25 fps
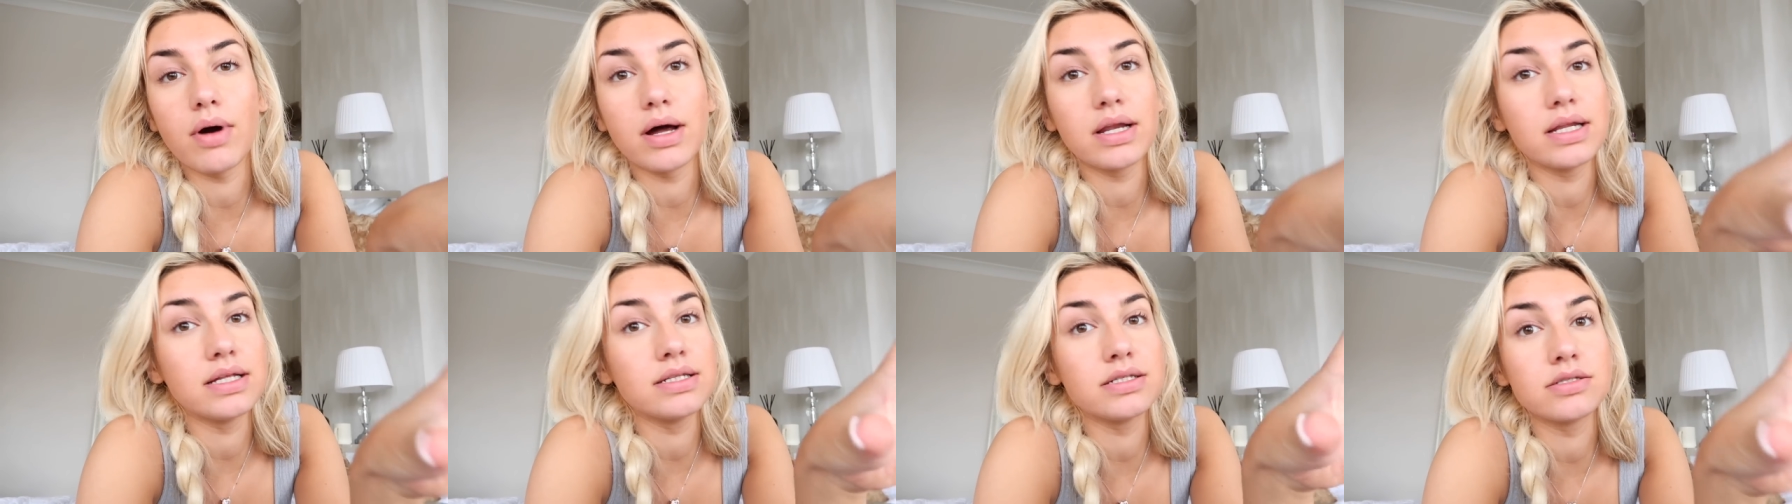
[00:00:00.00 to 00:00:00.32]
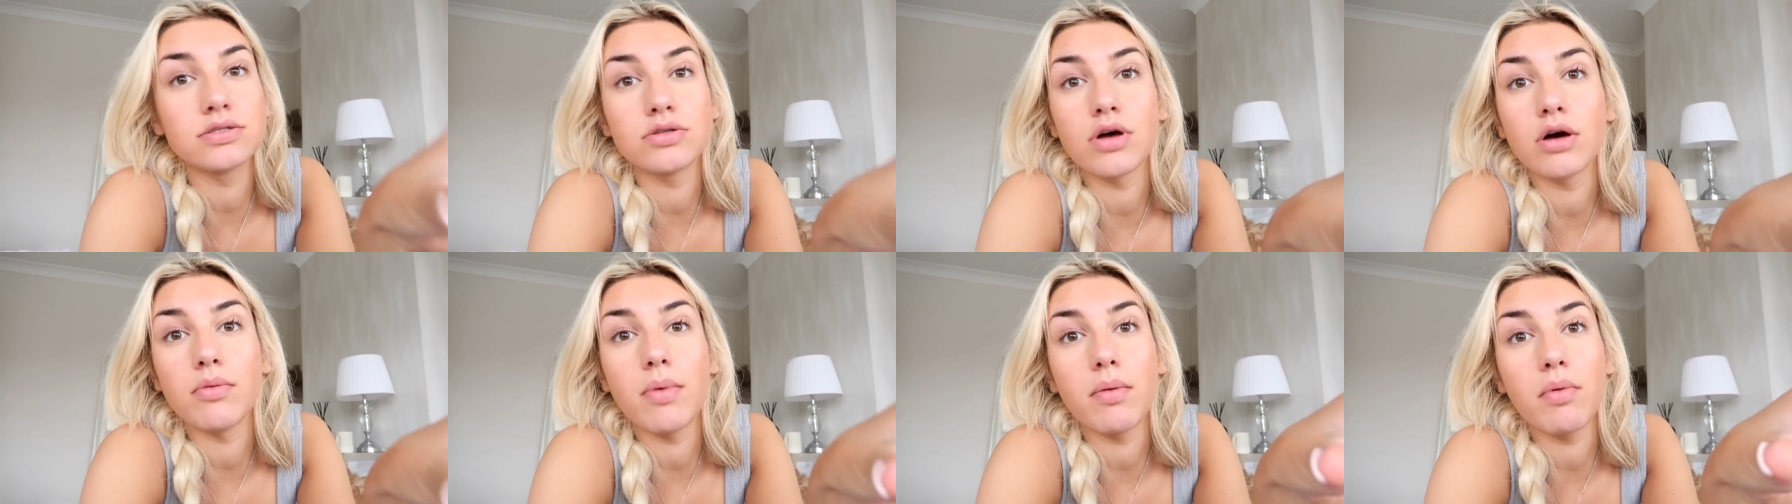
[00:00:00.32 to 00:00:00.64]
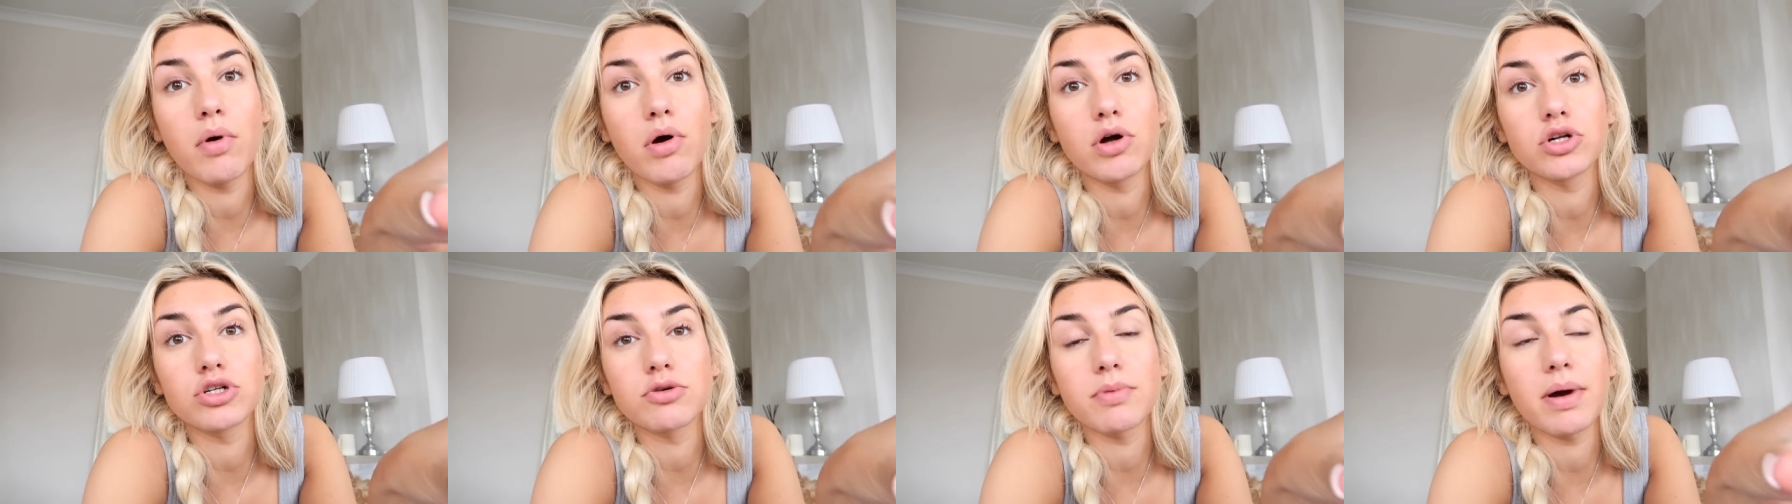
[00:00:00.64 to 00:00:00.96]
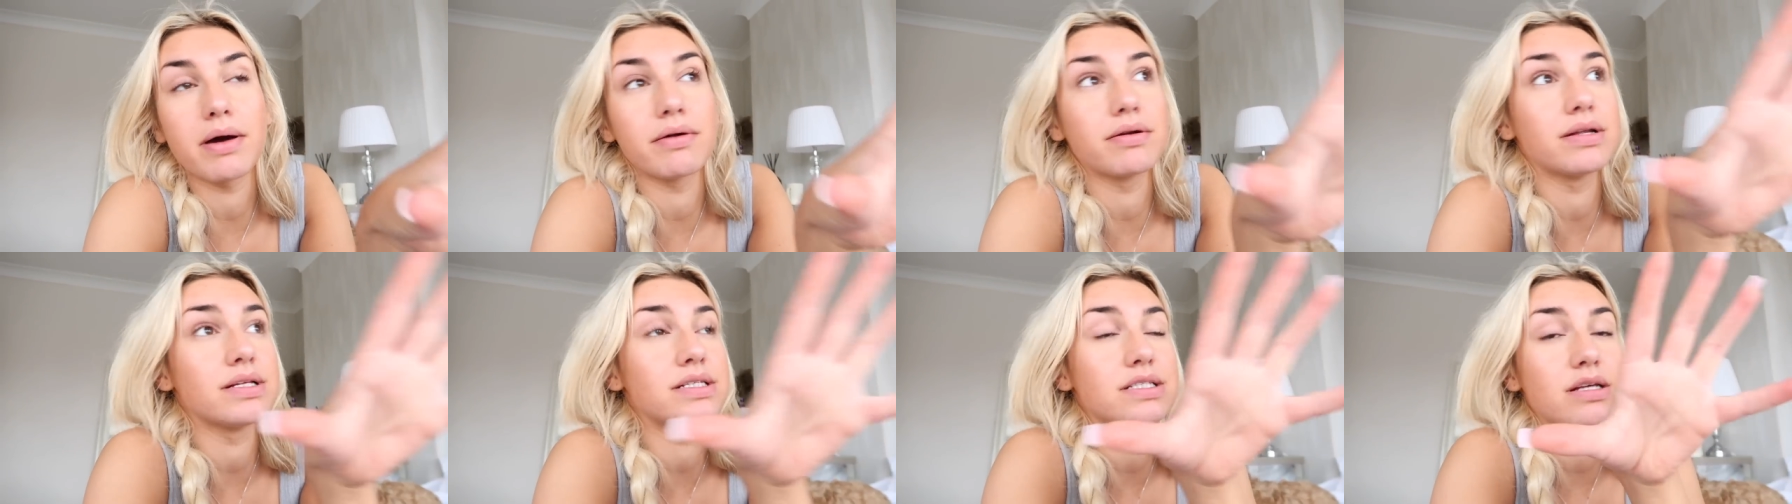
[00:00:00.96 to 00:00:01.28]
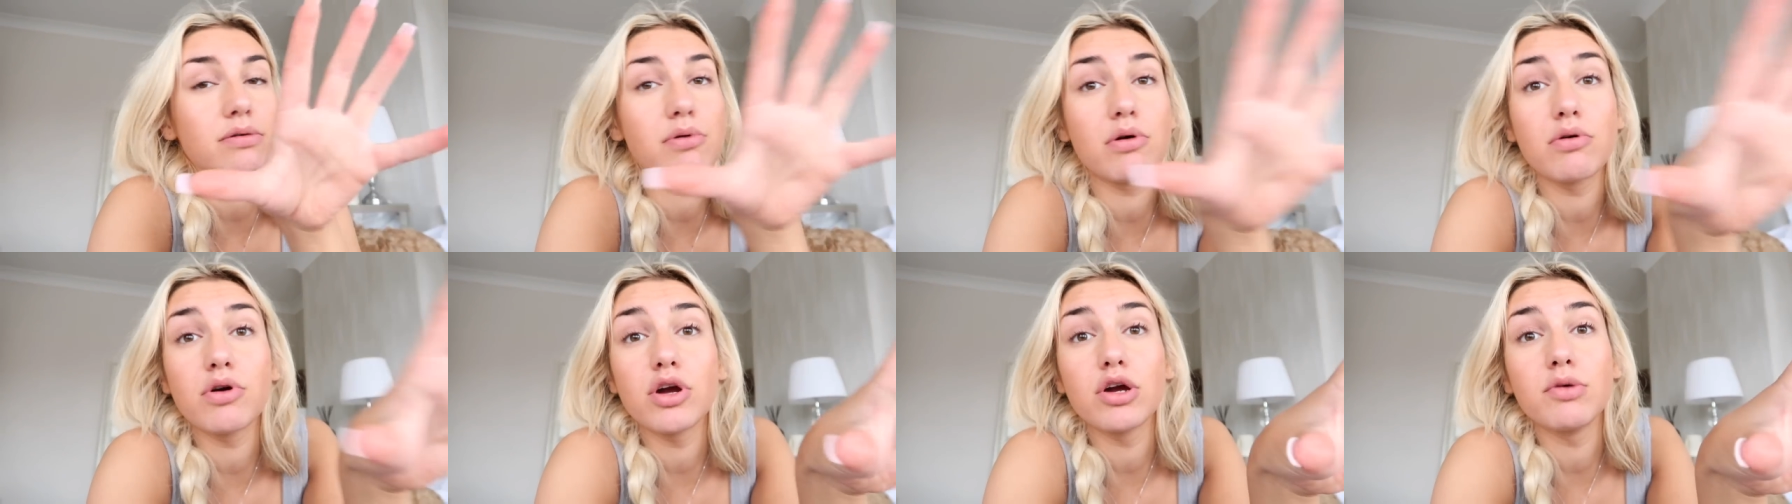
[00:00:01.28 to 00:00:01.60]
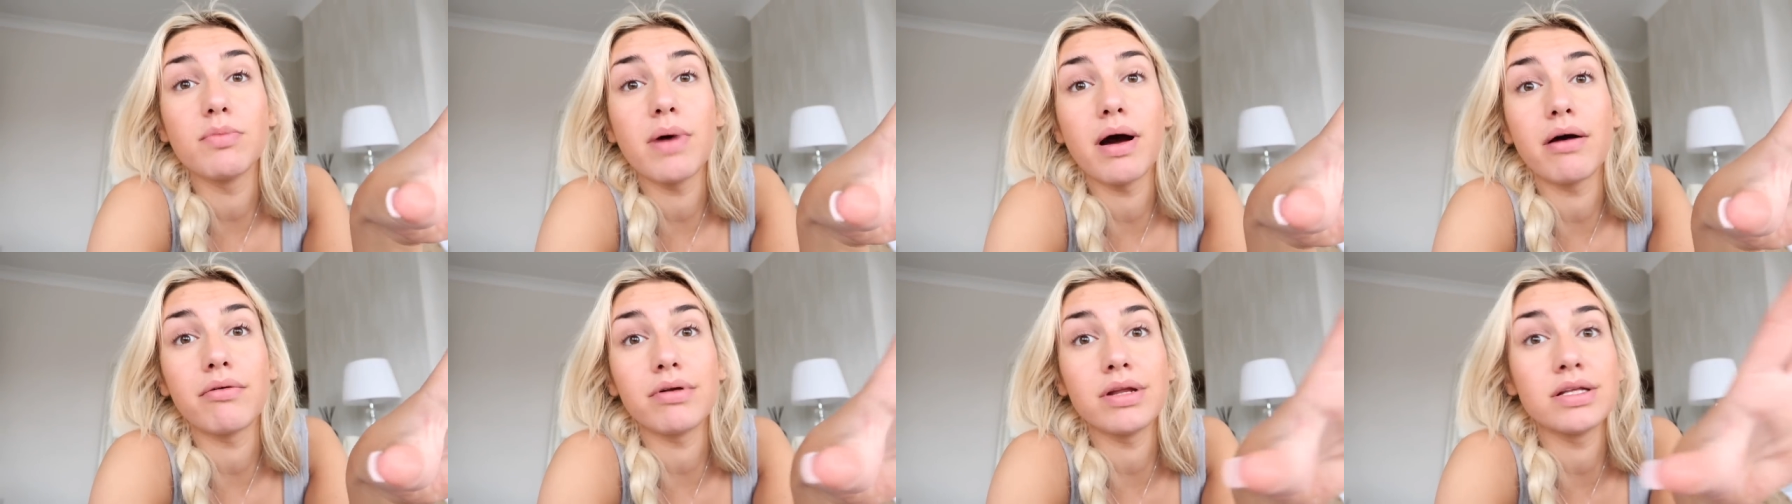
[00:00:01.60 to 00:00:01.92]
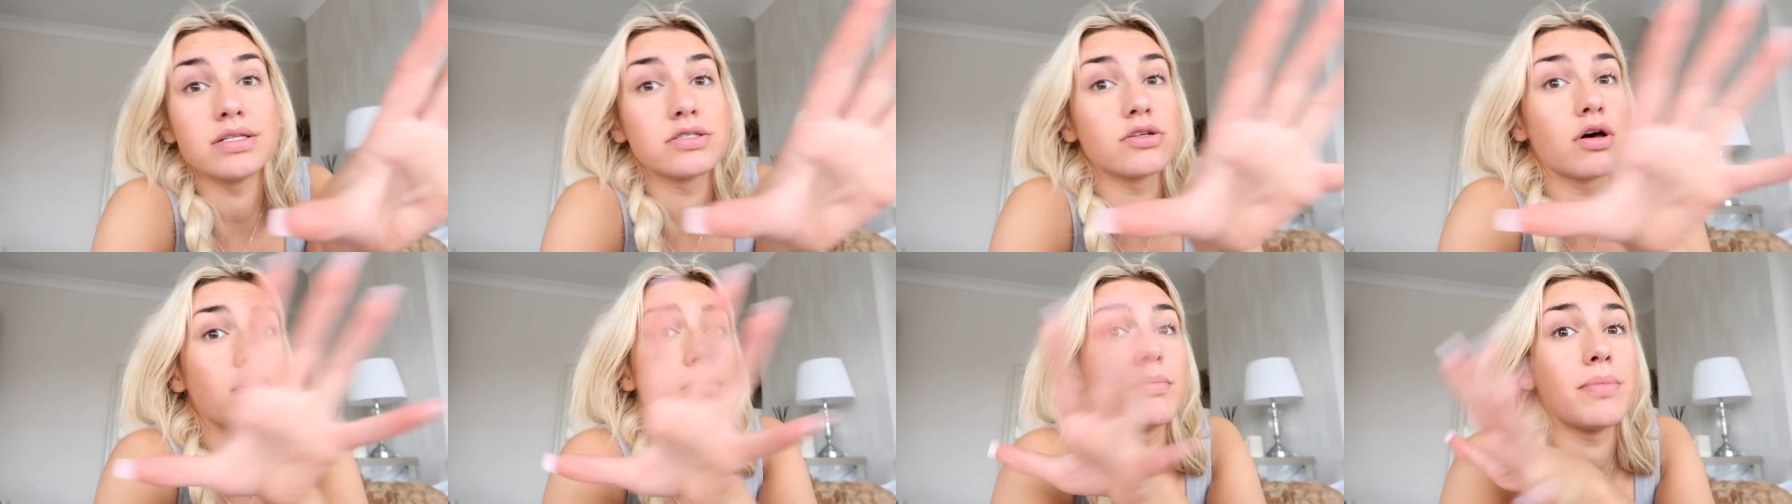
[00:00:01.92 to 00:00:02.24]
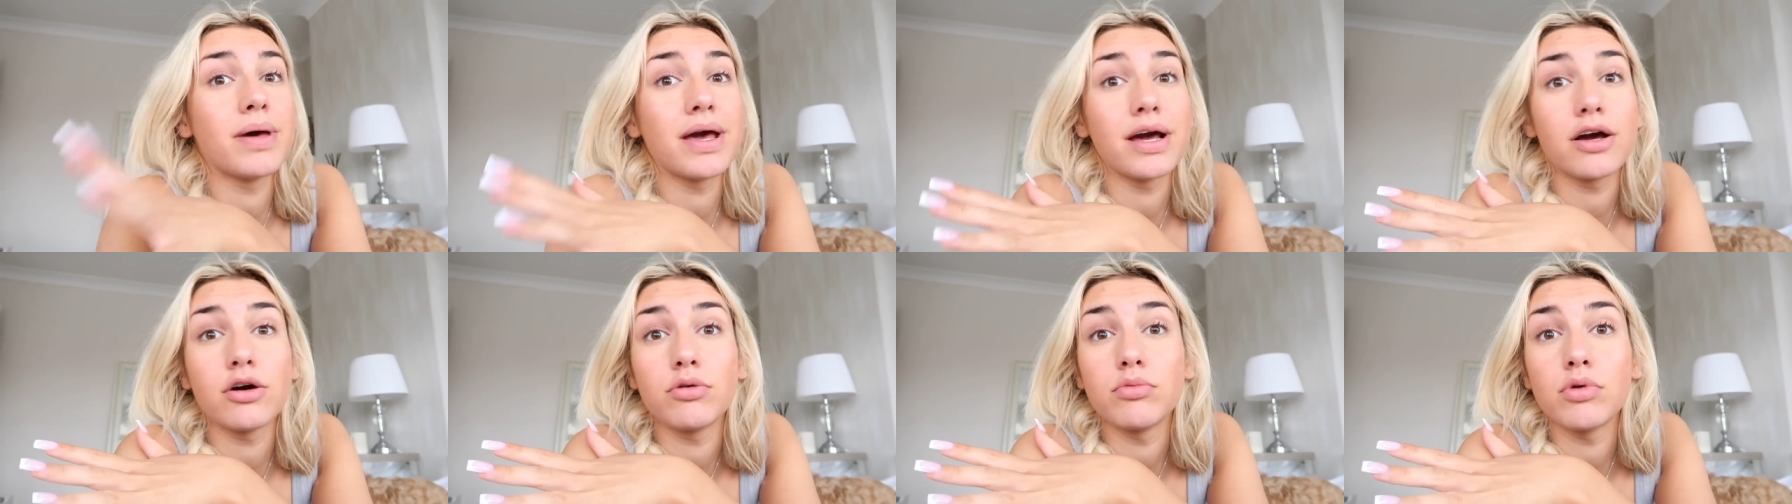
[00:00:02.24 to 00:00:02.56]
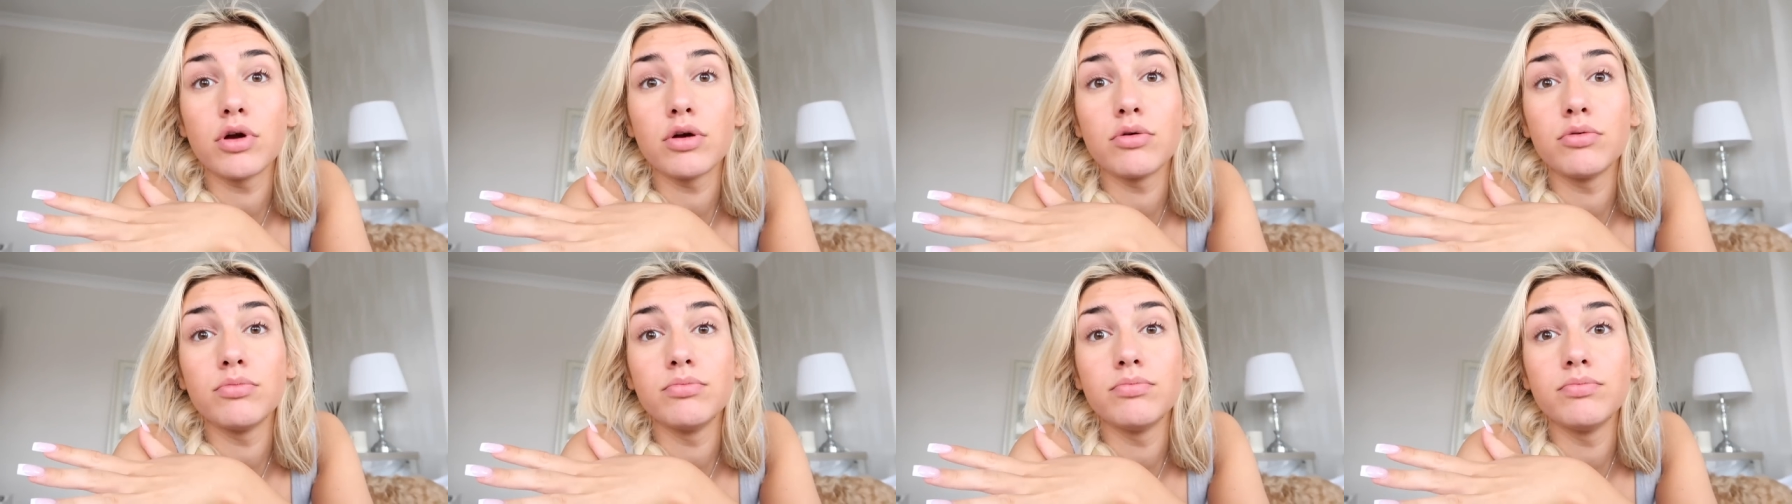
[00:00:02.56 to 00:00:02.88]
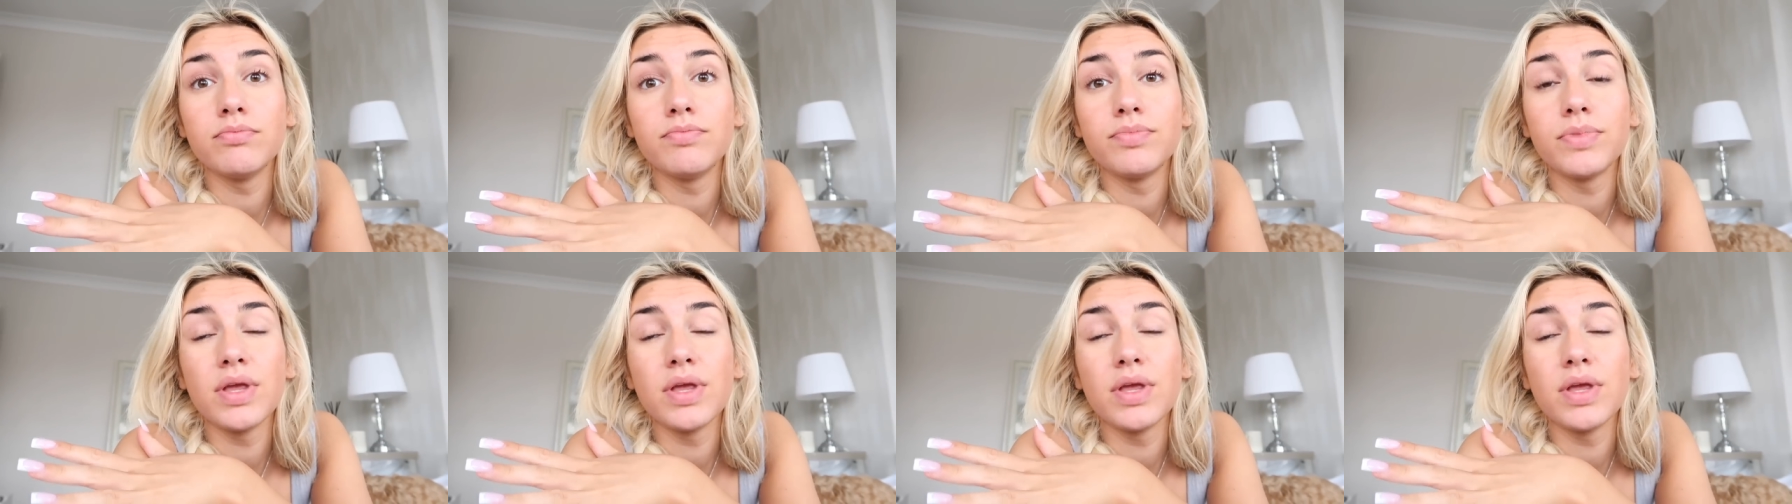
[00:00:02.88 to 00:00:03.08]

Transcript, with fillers: I need to sort my wardrobe out. I need to sort my room out. I need to sort my makeup room.